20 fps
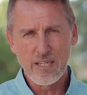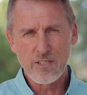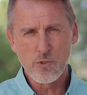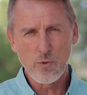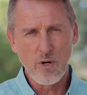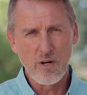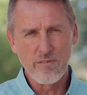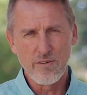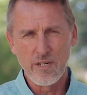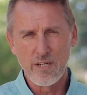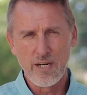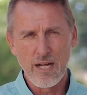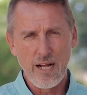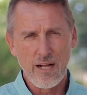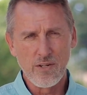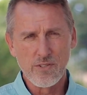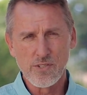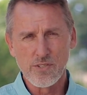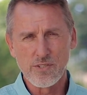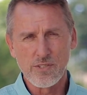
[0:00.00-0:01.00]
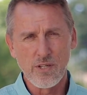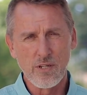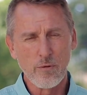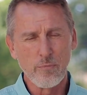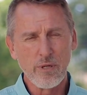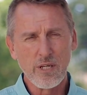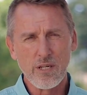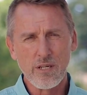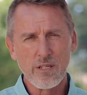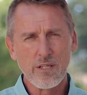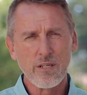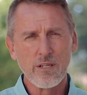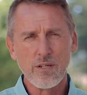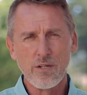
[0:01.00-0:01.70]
that $1,200 is going to be